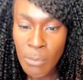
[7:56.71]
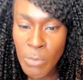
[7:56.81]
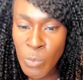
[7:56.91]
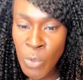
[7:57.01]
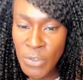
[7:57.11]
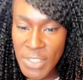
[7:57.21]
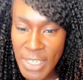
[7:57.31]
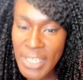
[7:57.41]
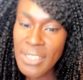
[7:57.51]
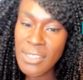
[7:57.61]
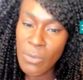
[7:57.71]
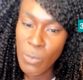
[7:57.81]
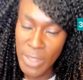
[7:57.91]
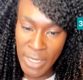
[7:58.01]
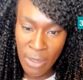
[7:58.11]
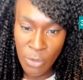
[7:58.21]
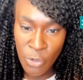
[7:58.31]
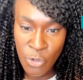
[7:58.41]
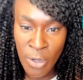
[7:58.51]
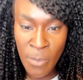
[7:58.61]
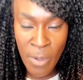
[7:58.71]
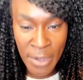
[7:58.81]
but what is within our control?